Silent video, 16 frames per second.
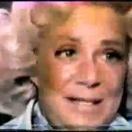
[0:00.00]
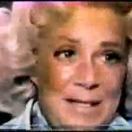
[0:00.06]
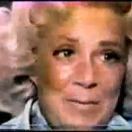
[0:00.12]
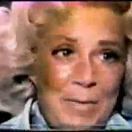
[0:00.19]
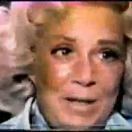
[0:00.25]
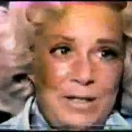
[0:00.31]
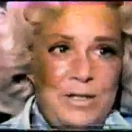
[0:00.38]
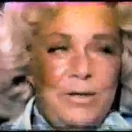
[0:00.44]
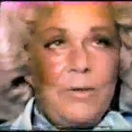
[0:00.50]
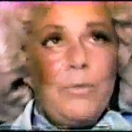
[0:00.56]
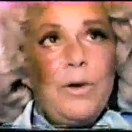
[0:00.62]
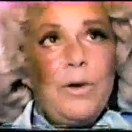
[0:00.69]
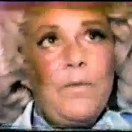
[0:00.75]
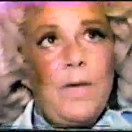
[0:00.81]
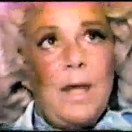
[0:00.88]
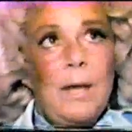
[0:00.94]
don't see my
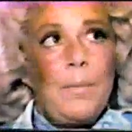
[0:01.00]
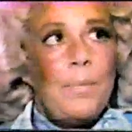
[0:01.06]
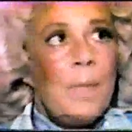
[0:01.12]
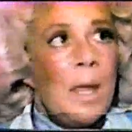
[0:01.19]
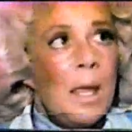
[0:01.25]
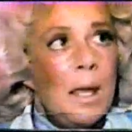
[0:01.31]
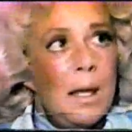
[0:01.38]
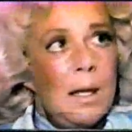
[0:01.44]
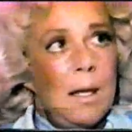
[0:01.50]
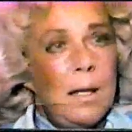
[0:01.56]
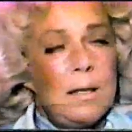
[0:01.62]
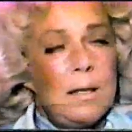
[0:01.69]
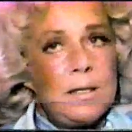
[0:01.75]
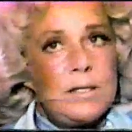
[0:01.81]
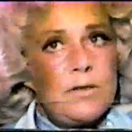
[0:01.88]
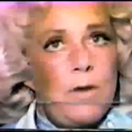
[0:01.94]
children. We've had a,
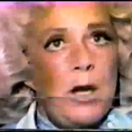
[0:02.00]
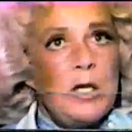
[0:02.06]
a, an